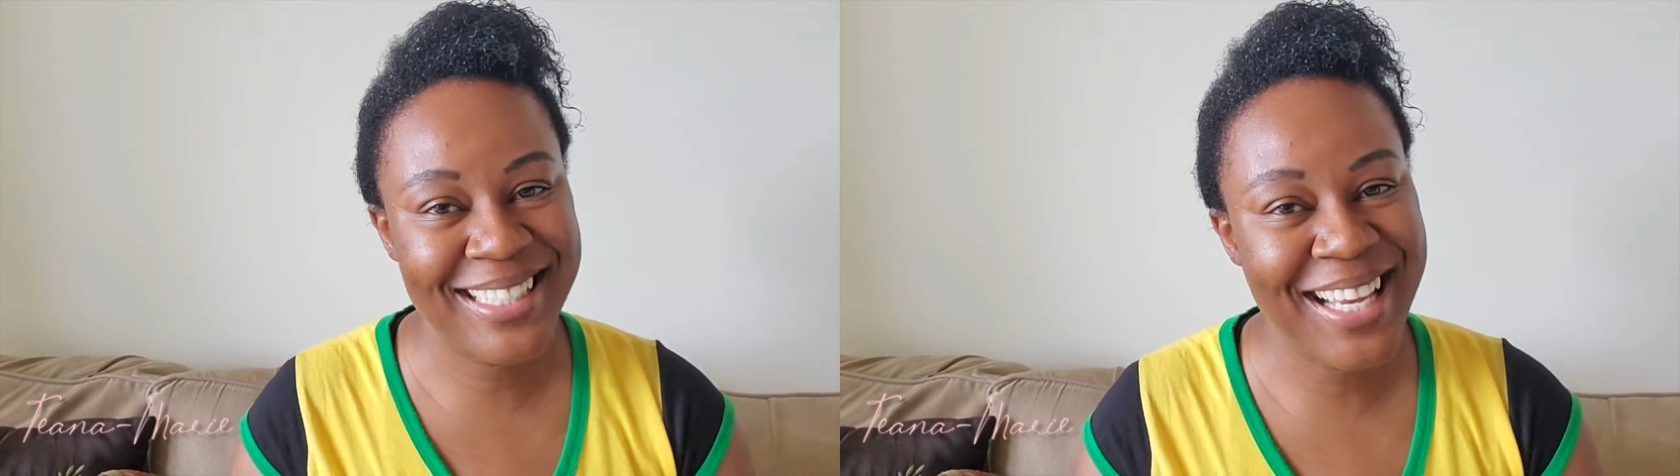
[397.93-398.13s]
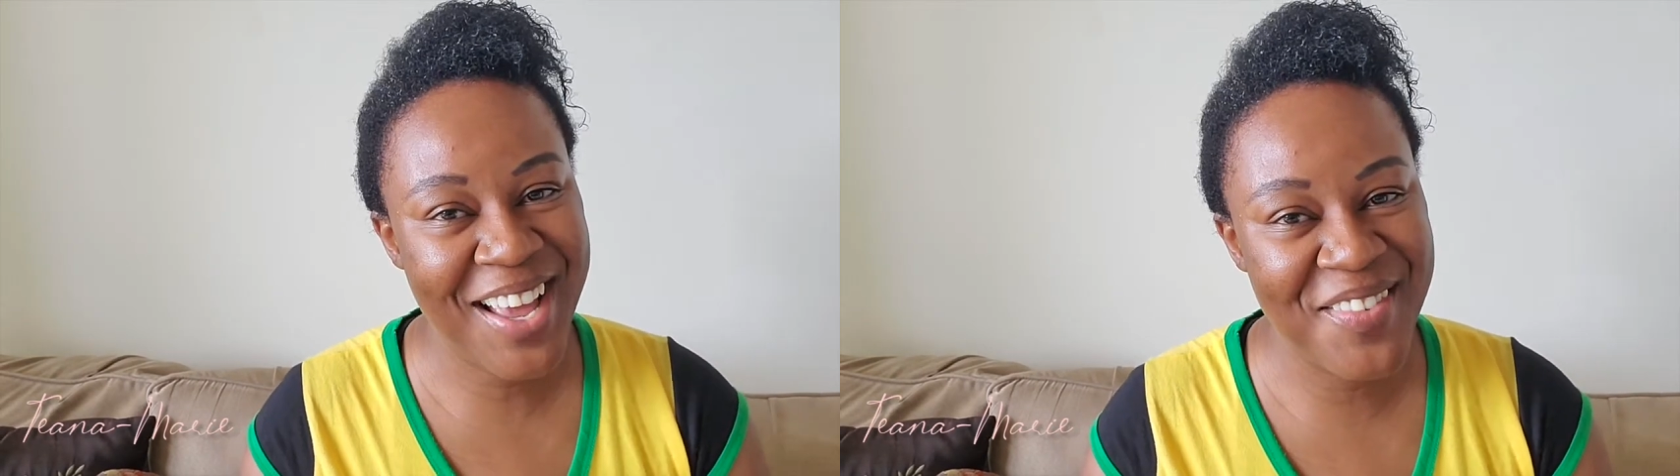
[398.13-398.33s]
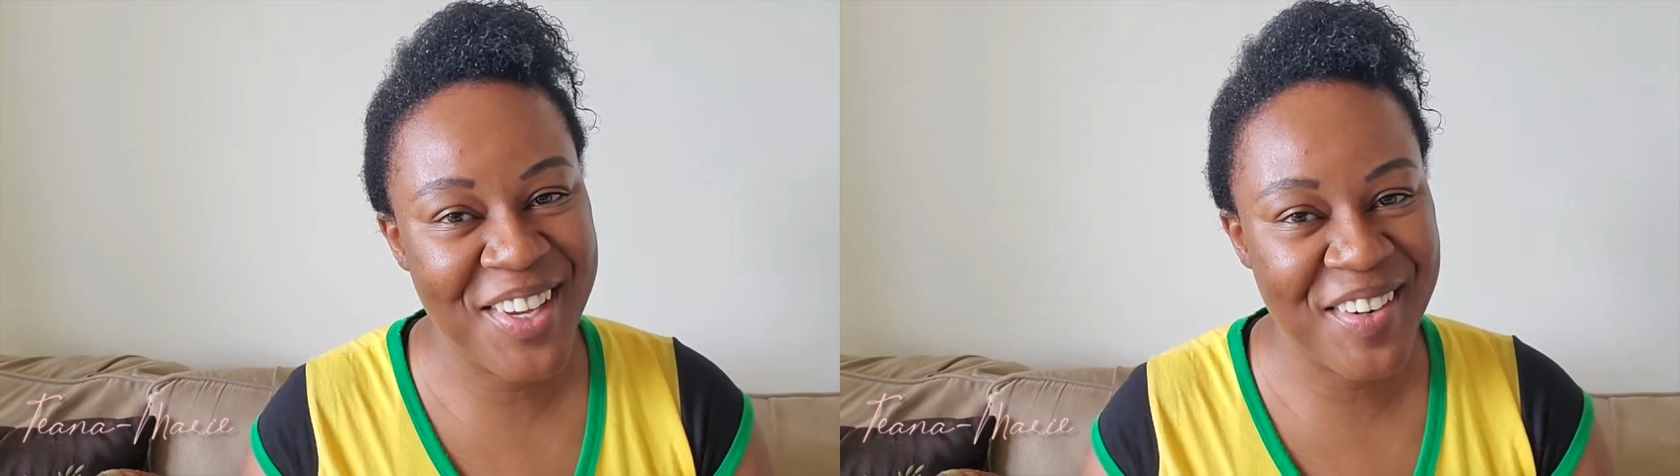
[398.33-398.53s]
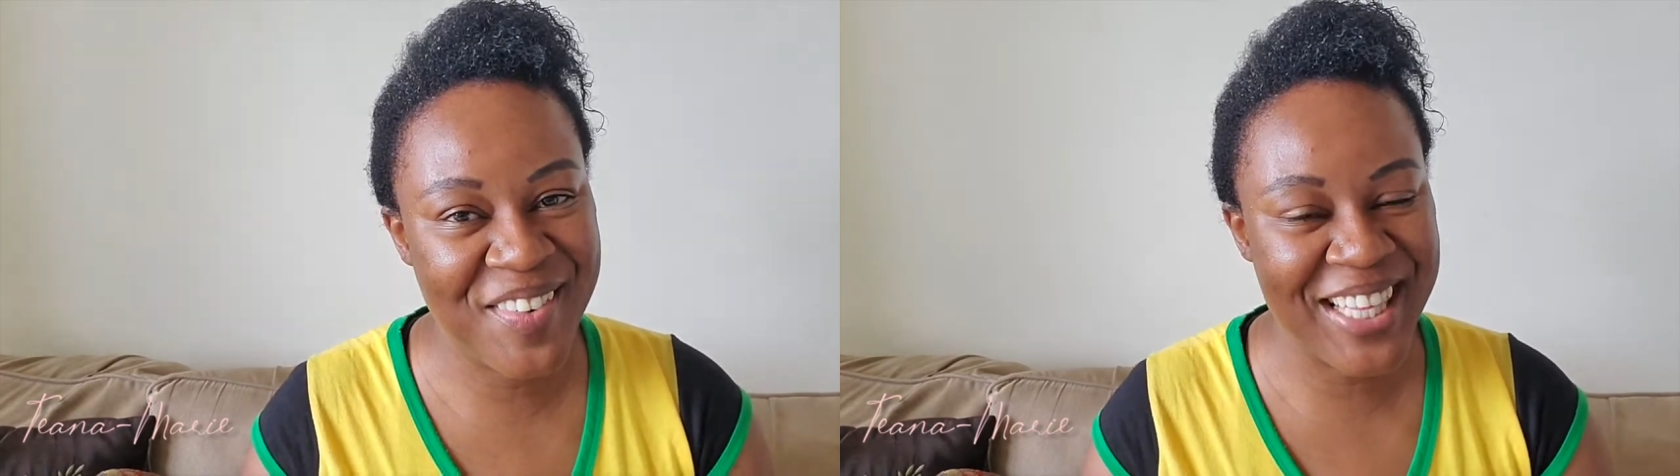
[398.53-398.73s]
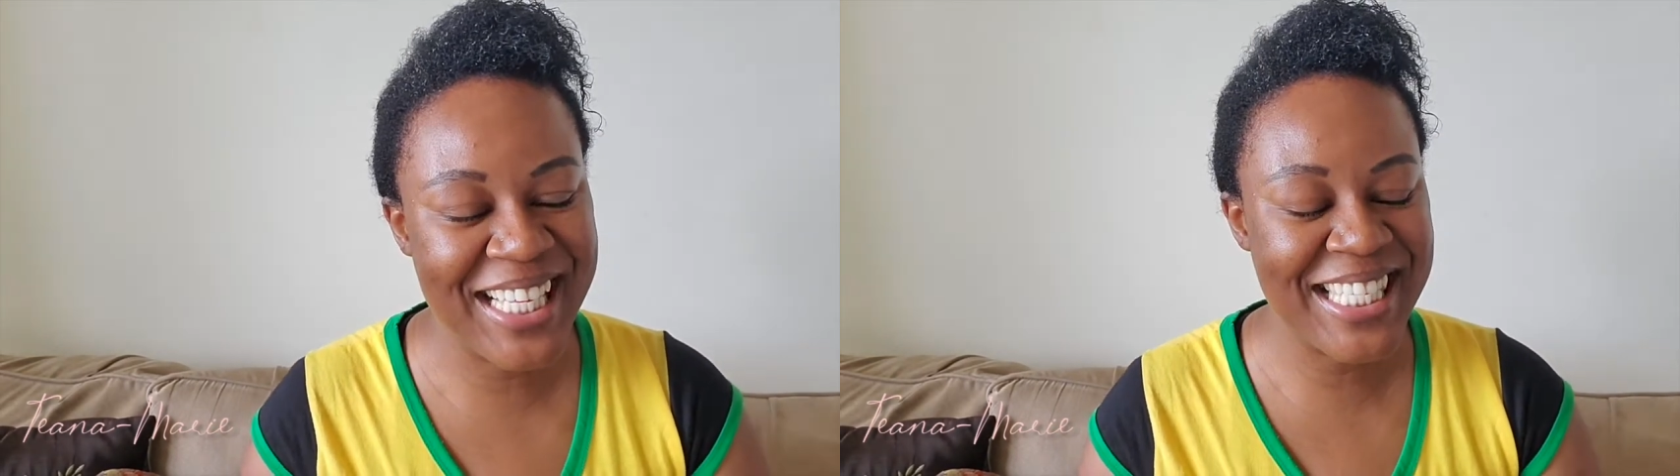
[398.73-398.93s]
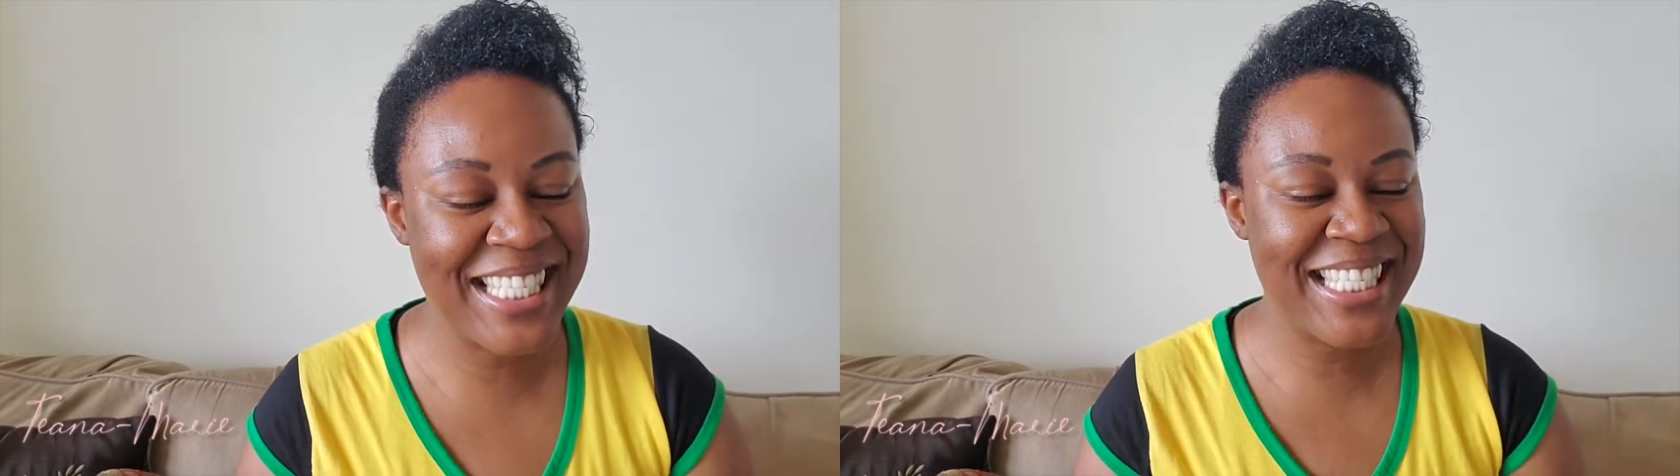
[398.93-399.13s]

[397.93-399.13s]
I'm here for this.